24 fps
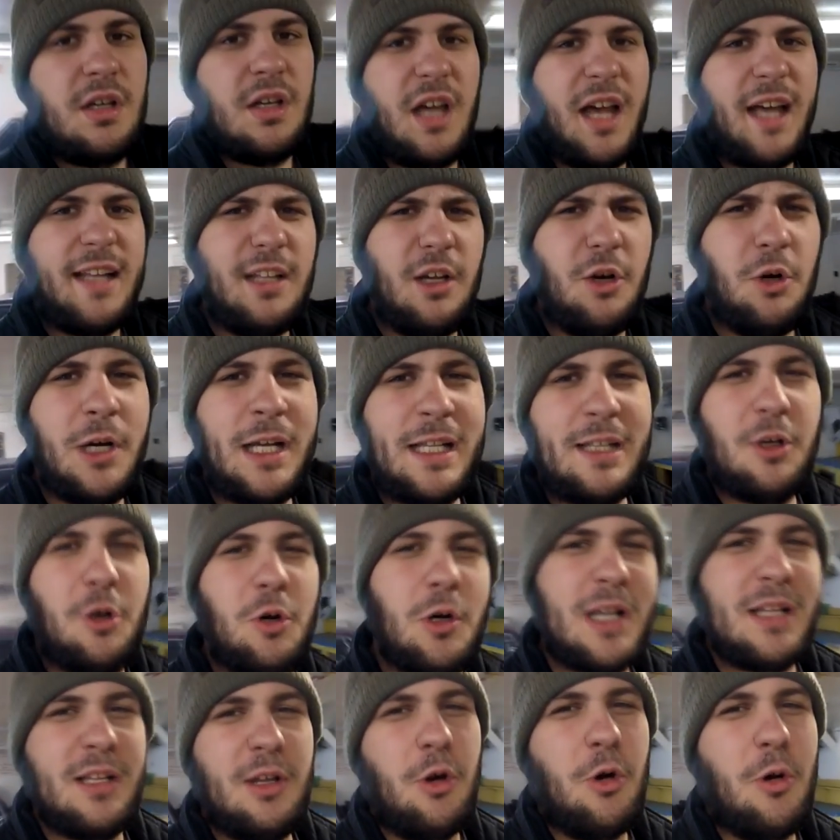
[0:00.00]
Hello, hello,
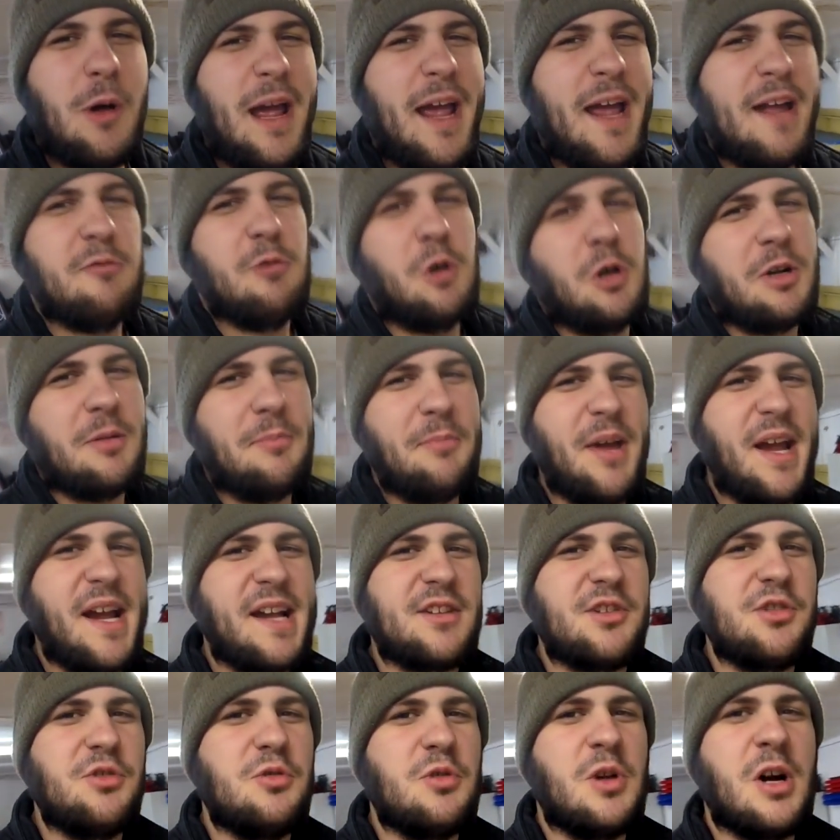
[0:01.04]
hello, and welcome back
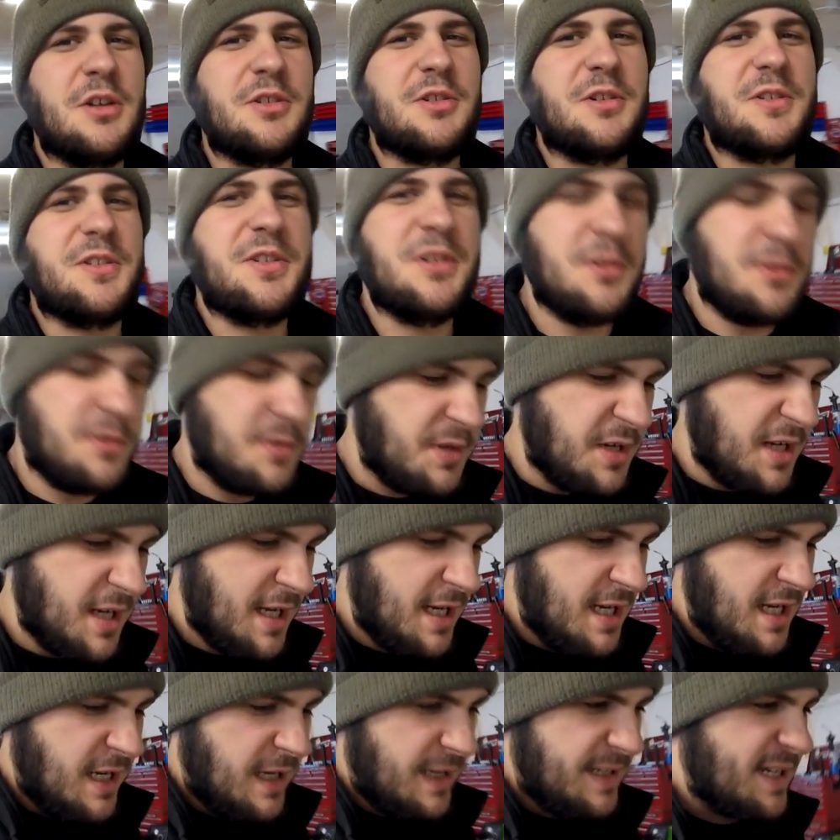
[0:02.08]
to Hunter Tuned.
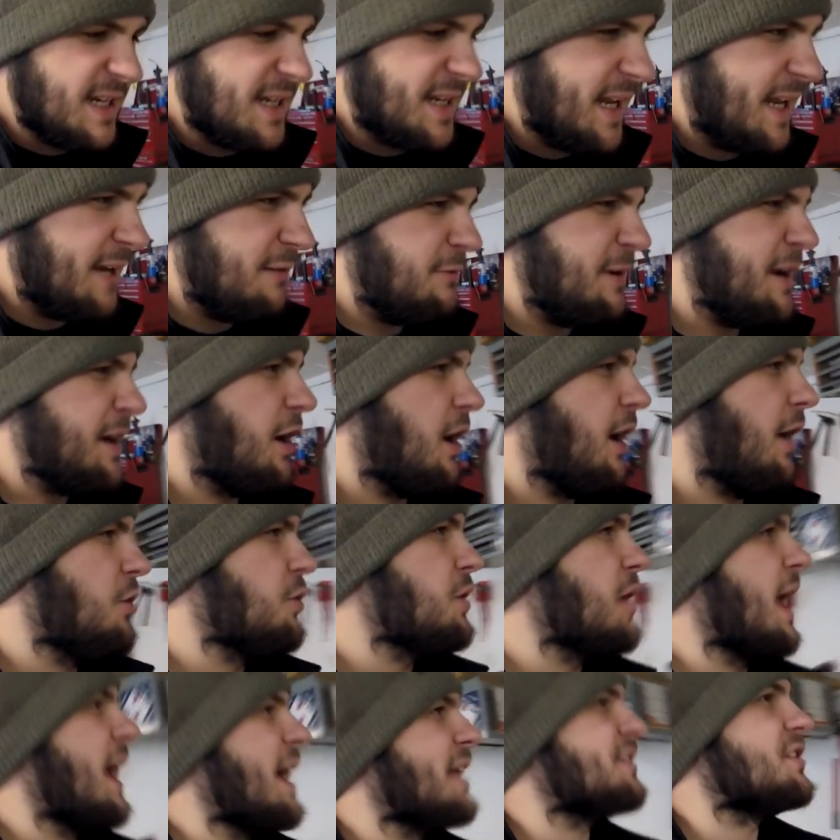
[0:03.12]
Today we are
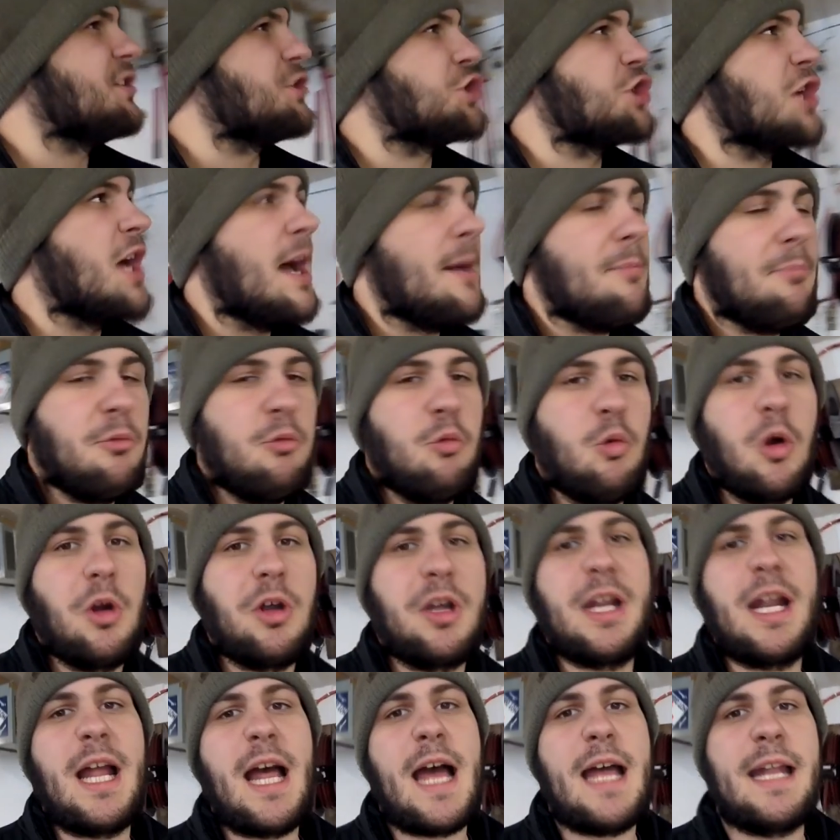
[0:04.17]
out at the shop
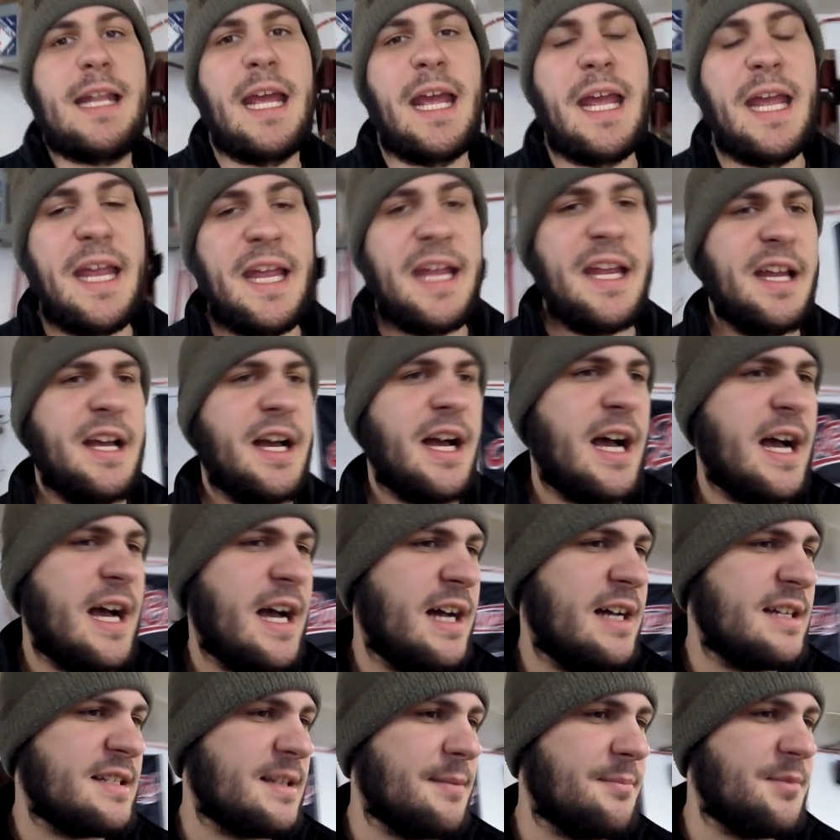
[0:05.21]
working on
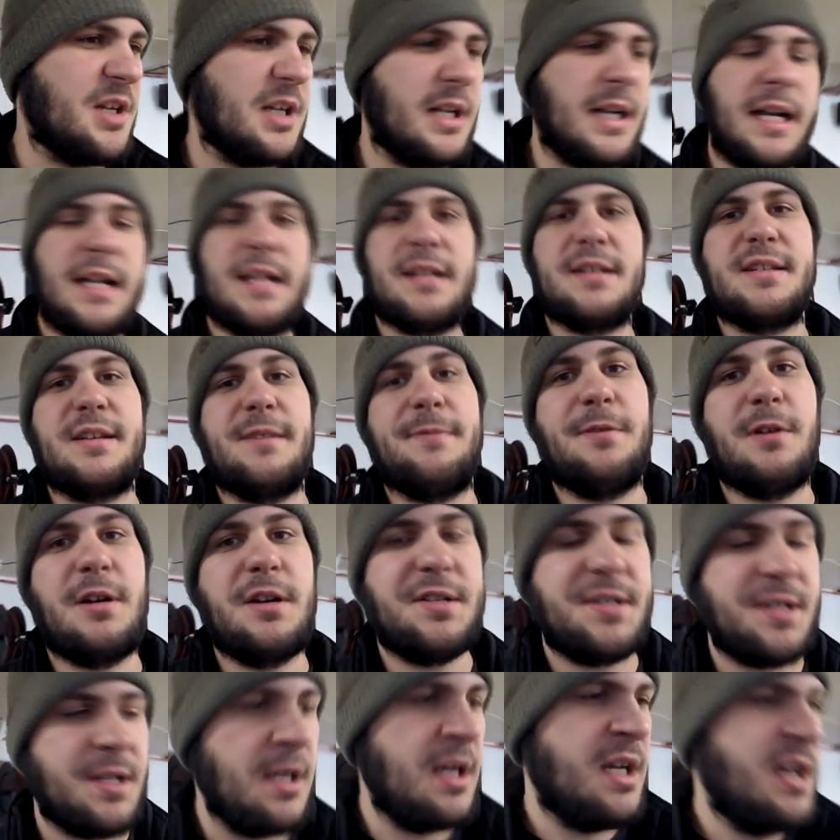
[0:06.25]
a something kind of
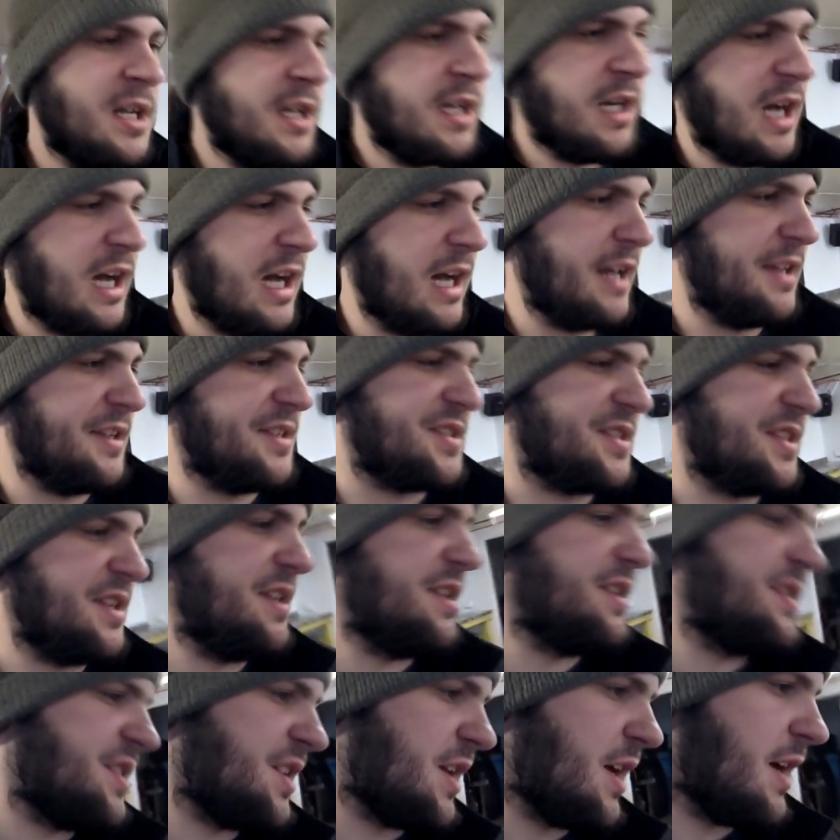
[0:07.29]
different. This
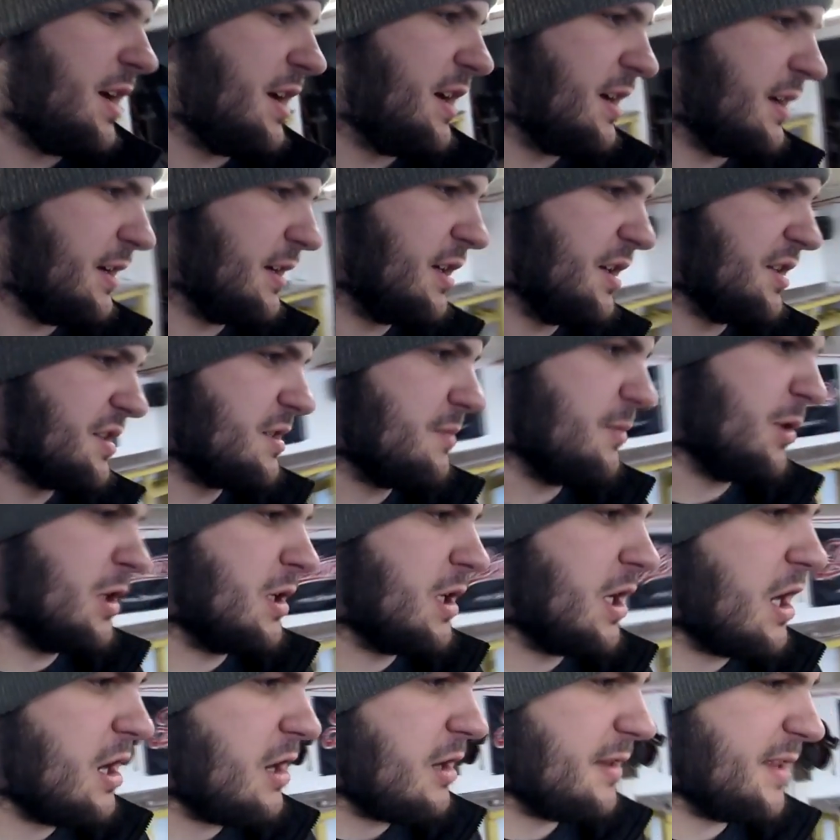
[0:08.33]
is a customer
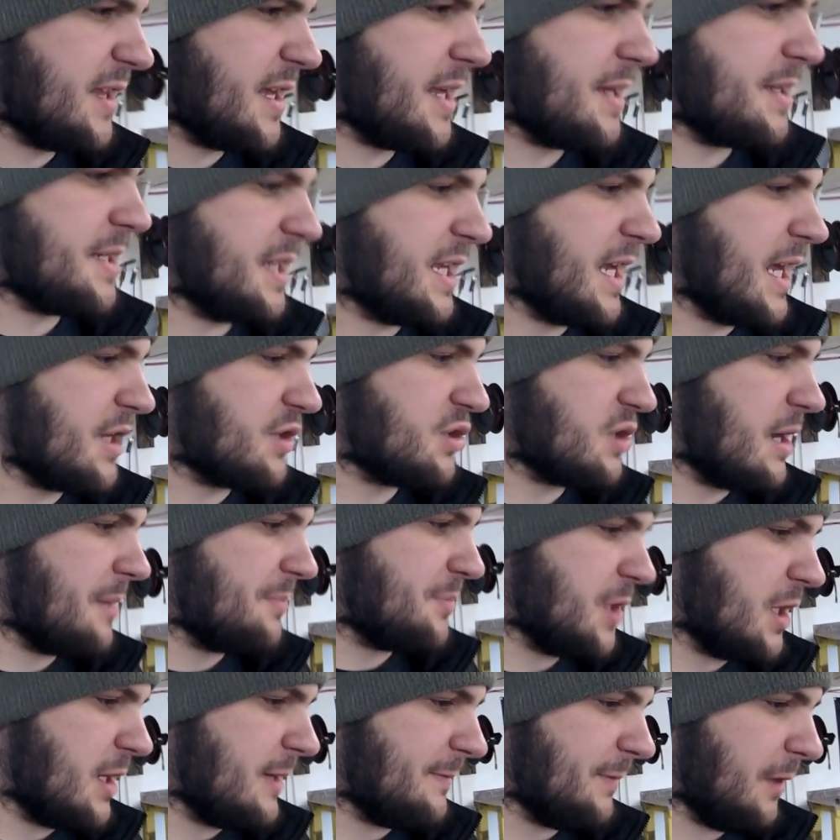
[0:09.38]
car that got
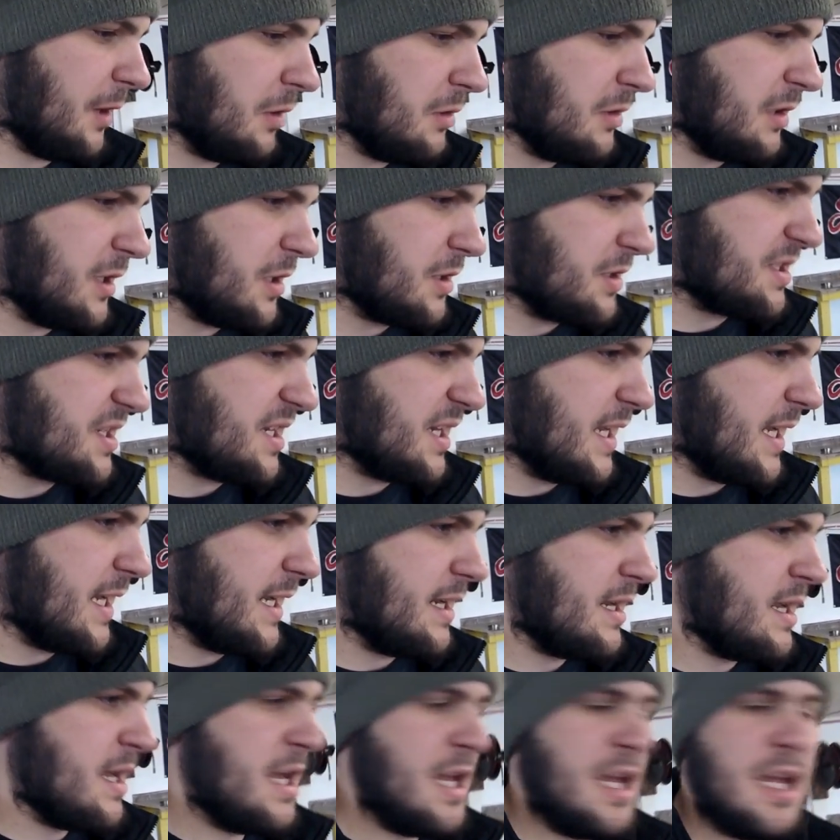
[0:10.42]
dropped off earlier
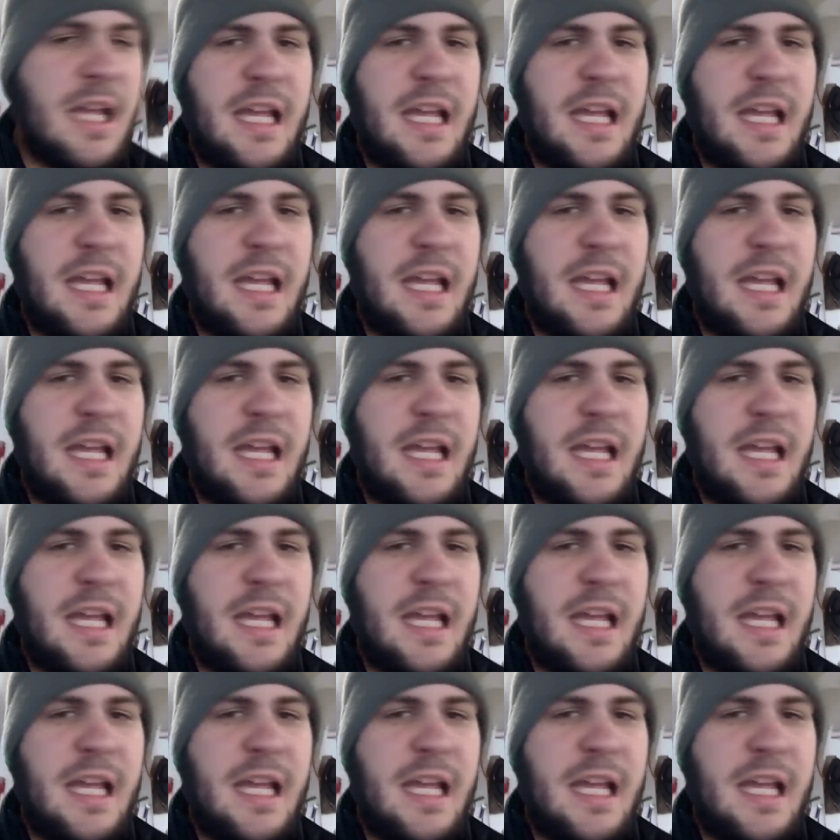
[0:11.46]
today.